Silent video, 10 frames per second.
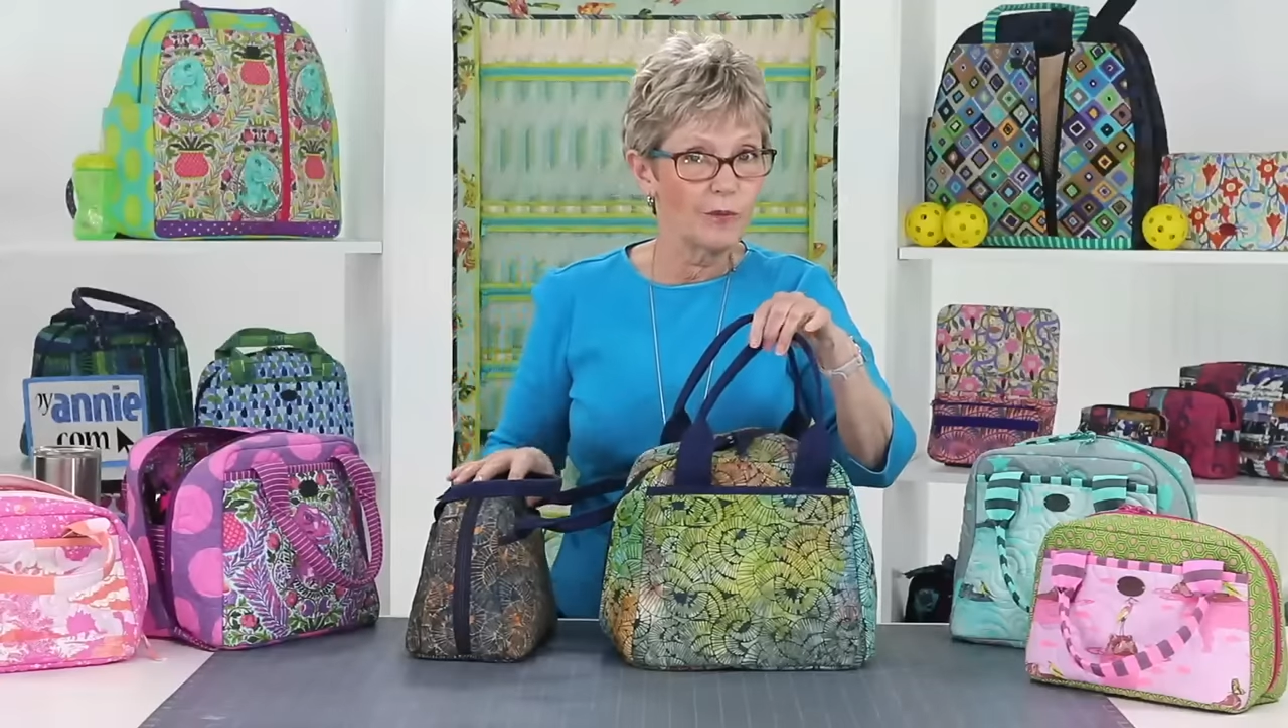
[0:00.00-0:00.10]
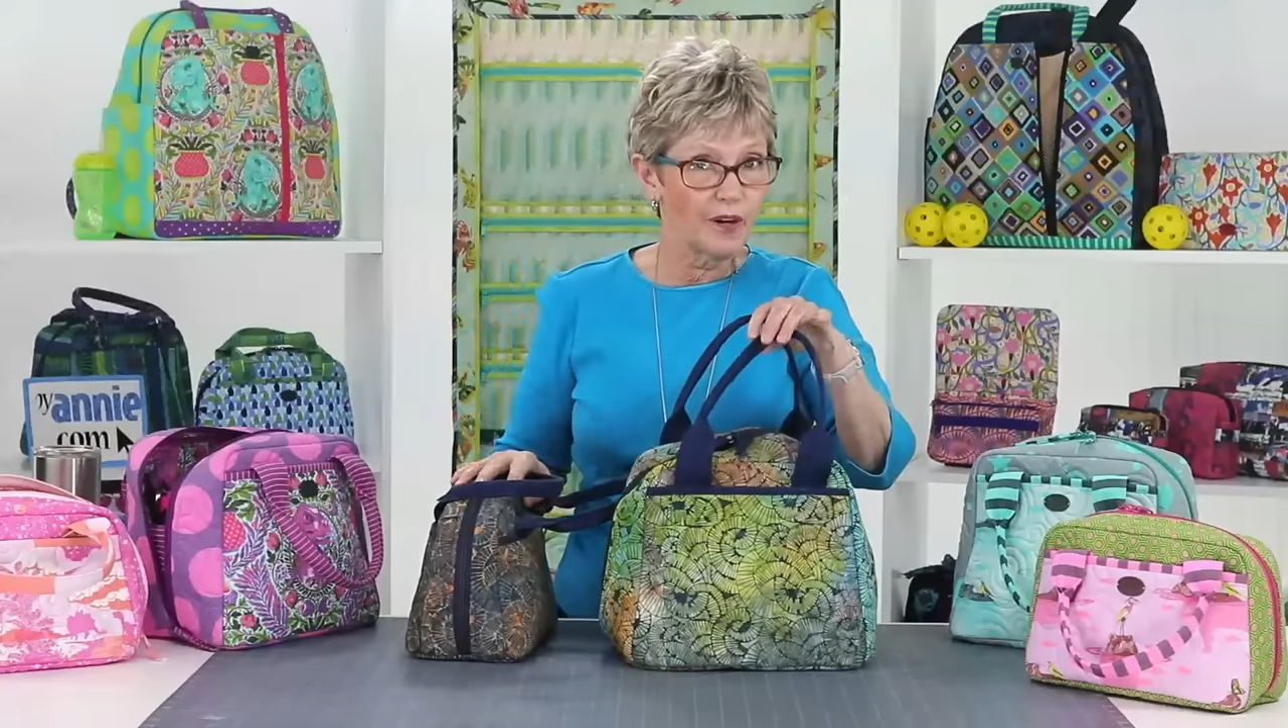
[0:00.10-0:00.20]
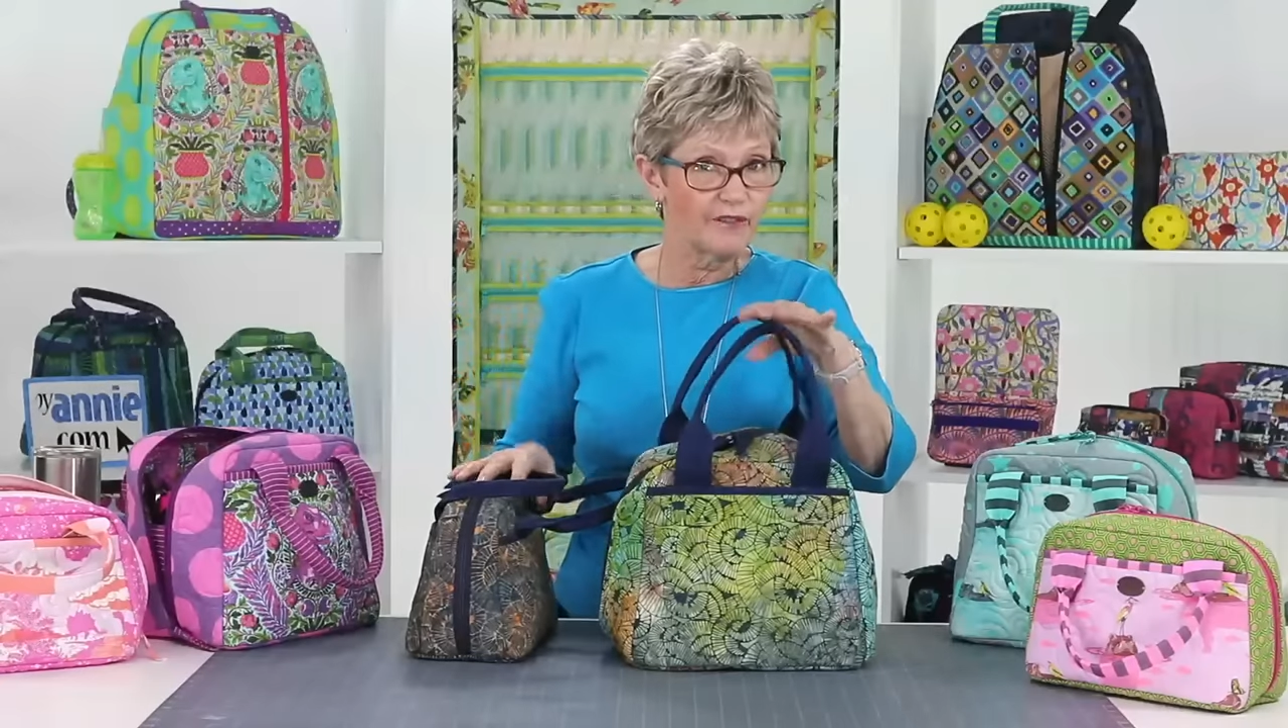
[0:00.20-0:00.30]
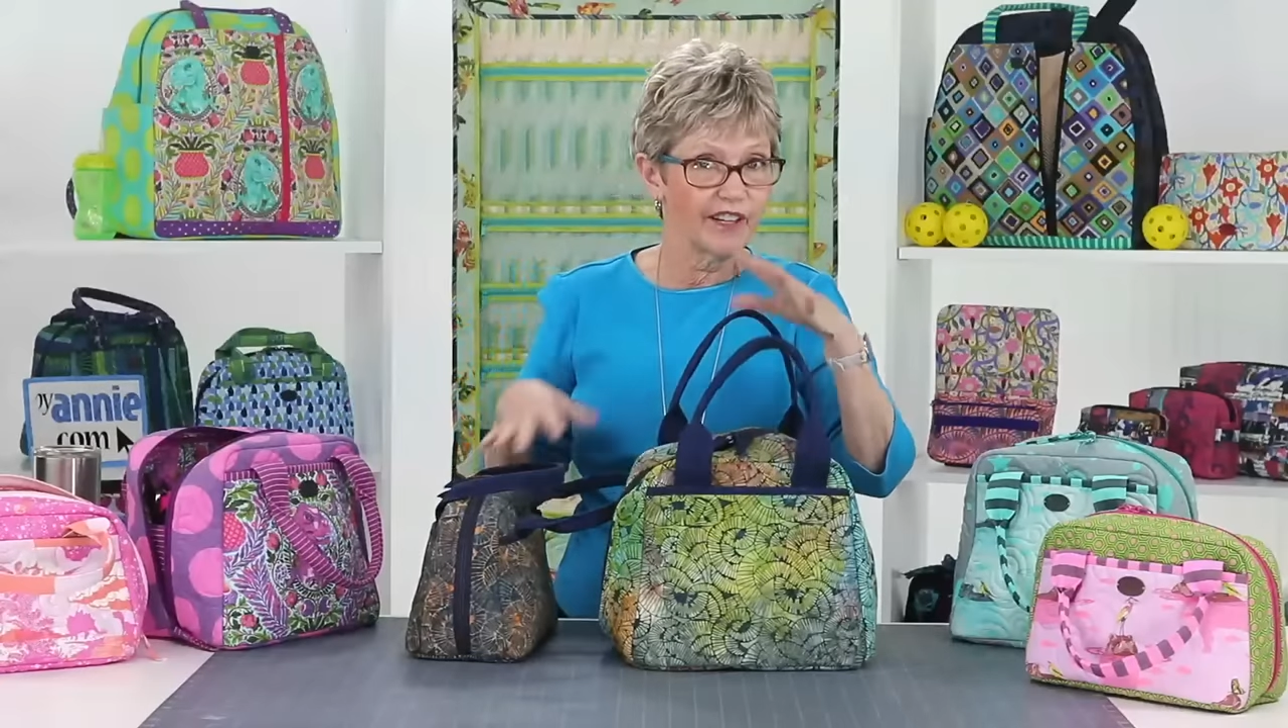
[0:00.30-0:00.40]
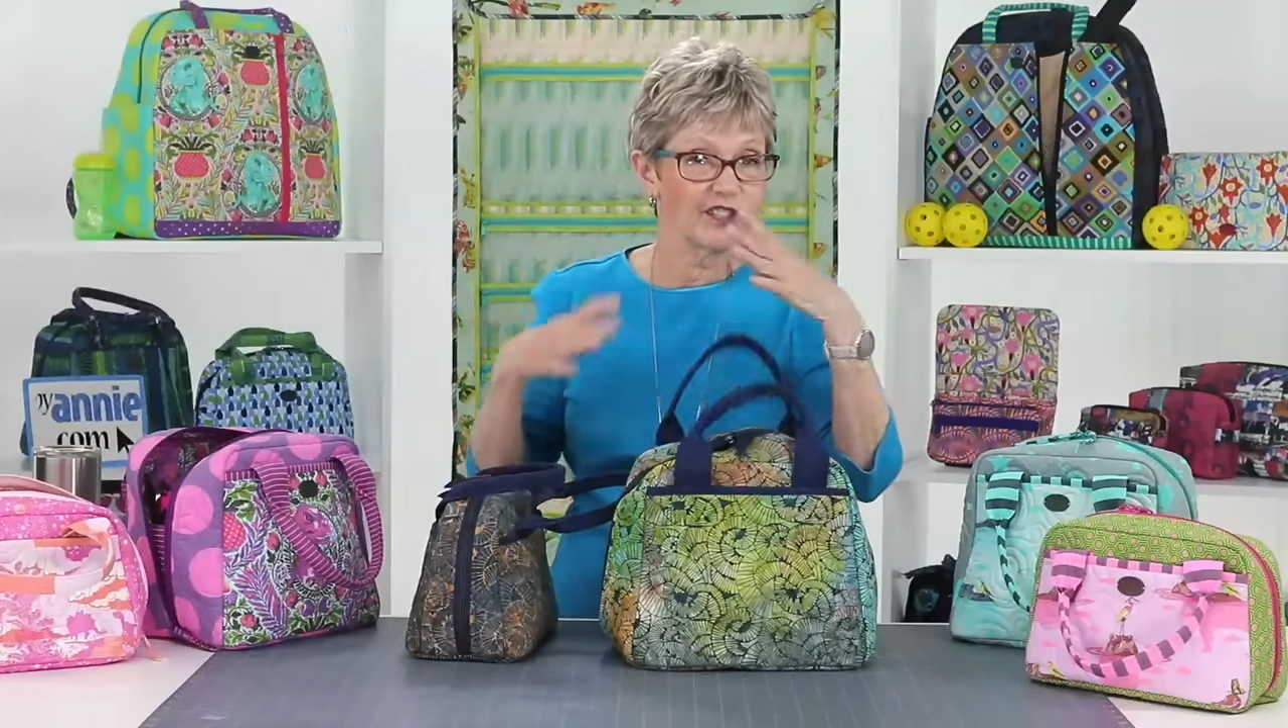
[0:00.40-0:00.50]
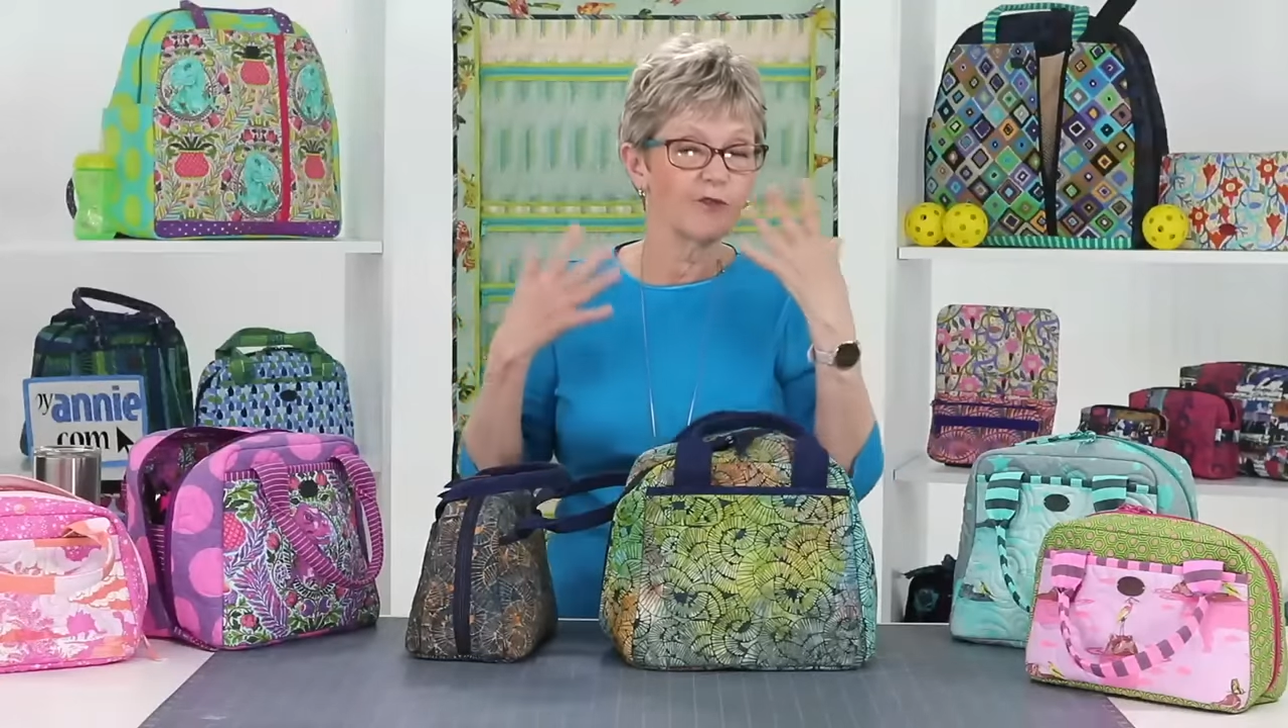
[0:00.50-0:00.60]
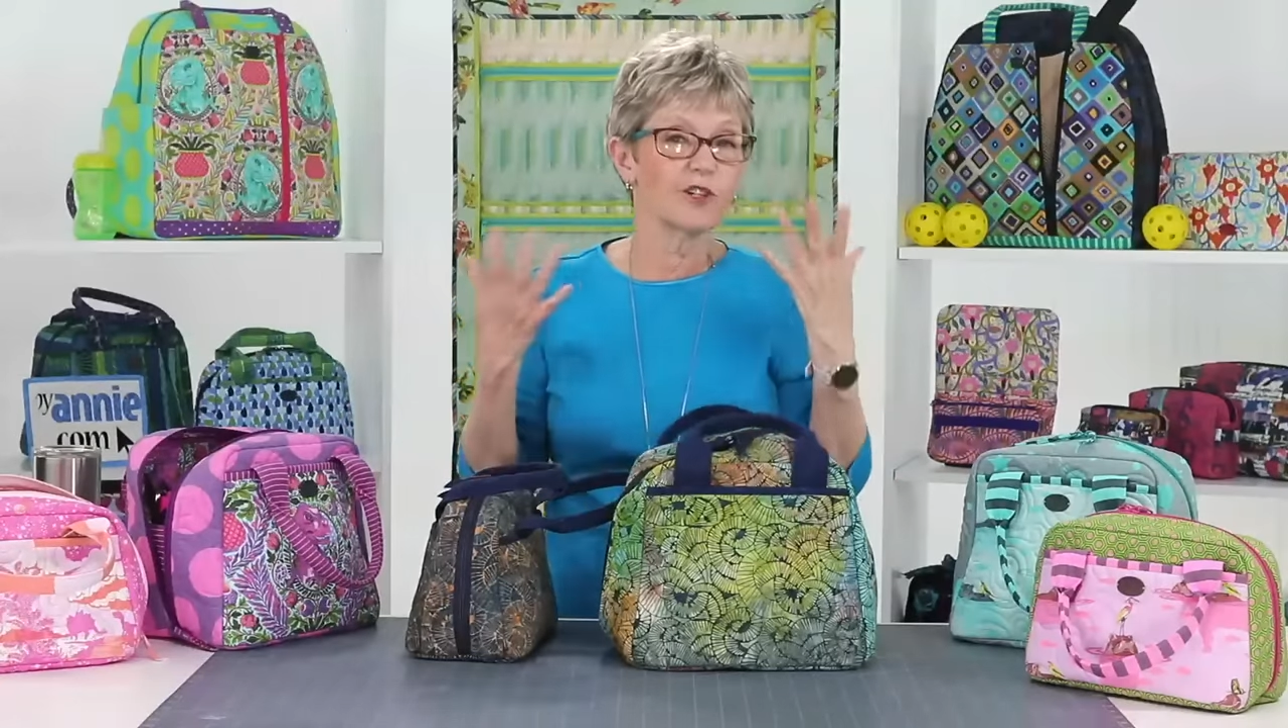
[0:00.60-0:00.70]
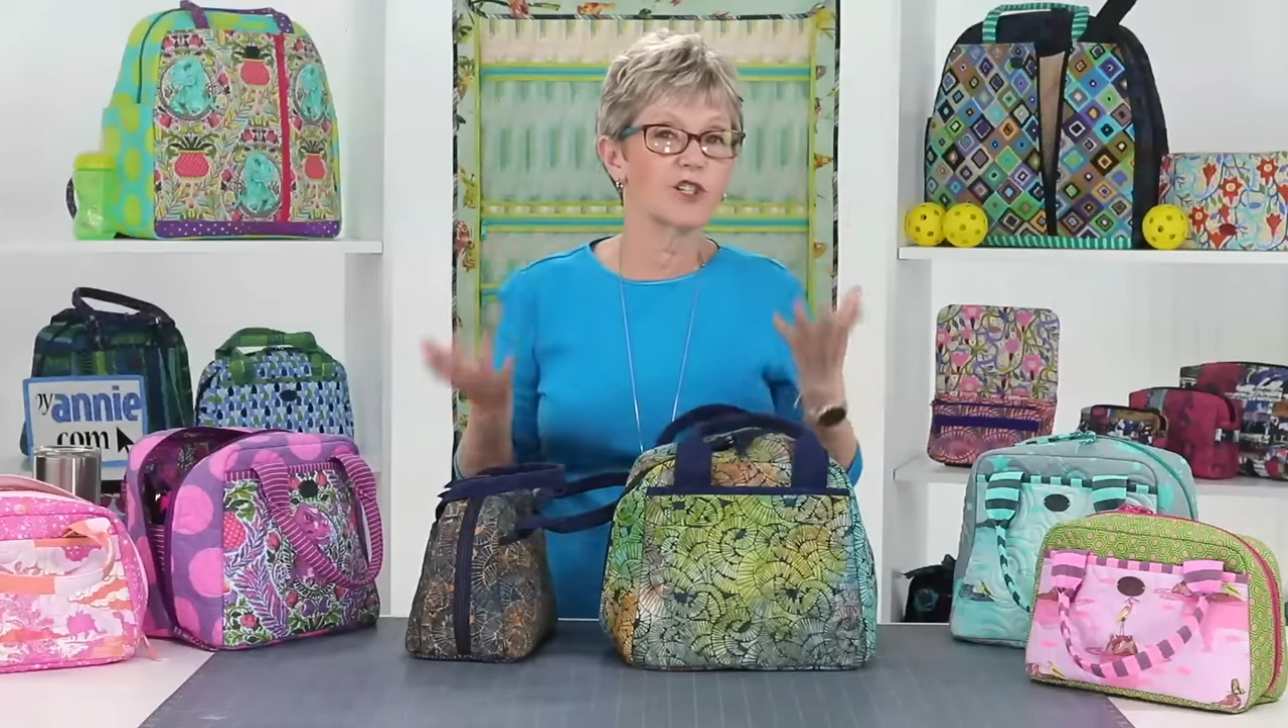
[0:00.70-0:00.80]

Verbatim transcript: perfect for